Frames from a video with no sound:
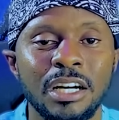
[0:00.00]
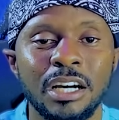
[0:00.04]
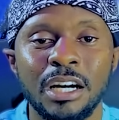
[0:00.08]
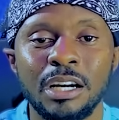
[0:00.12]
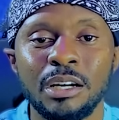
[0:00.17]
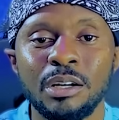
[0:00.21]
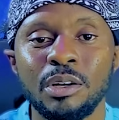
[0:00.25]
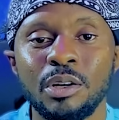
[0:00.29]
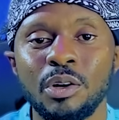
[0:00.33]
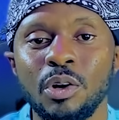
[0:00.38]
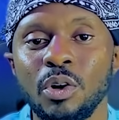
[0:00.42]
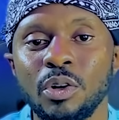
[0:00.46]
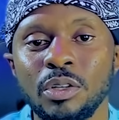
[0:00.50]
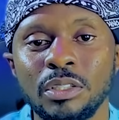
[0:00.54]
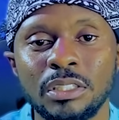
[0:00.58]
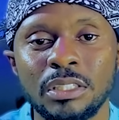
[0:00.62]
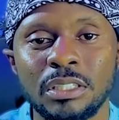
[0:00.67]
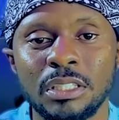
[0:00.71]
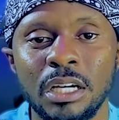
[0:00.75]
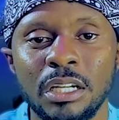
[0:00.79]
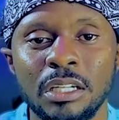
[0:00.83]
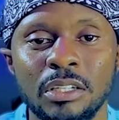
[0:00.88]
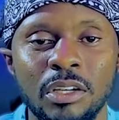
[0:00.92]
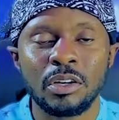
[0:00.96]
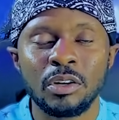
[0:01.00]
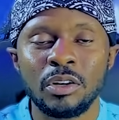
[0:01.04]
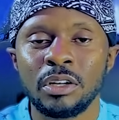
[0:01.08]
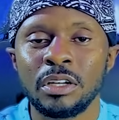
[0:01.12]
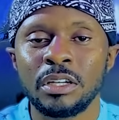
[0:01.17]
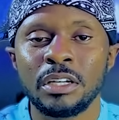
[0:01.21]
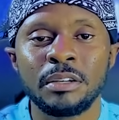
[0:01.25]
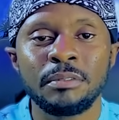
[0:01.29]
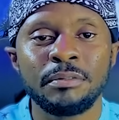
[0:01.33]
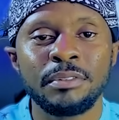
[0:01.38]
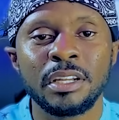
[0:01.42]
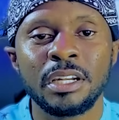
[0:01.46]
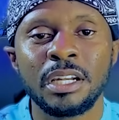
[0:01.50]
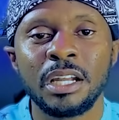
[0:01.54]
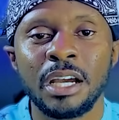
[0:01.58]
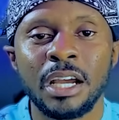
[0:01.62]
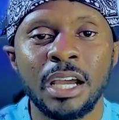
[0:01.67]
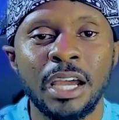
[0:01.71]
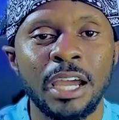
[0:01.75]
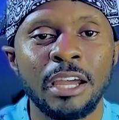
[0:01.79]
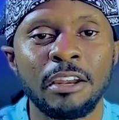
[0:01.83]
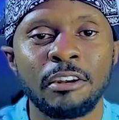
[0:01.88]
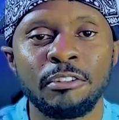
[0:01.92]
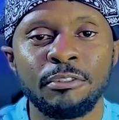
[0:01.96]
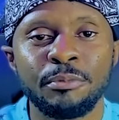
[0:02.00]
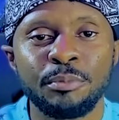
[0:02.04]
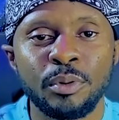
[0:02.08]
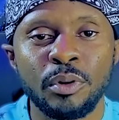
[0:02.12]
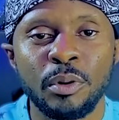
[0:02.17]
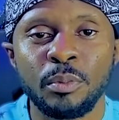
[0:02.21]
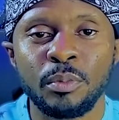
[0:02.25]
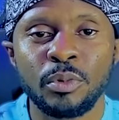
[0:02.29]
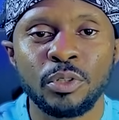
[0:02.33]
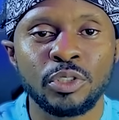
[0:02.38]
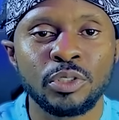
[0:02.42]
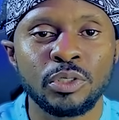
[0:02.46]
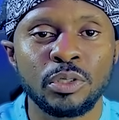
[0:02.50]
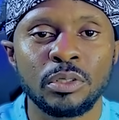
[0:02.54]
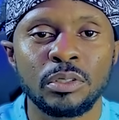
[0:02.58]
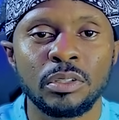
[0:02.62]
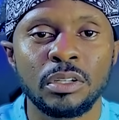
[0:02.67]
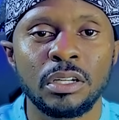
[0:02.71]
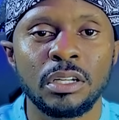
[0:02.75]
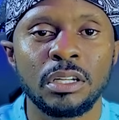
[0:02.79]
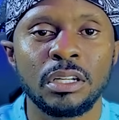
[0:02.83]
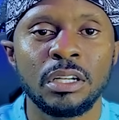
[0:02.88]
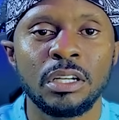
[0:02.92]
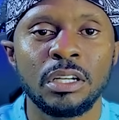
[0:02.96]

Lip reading: a concert or even a kind of promotional,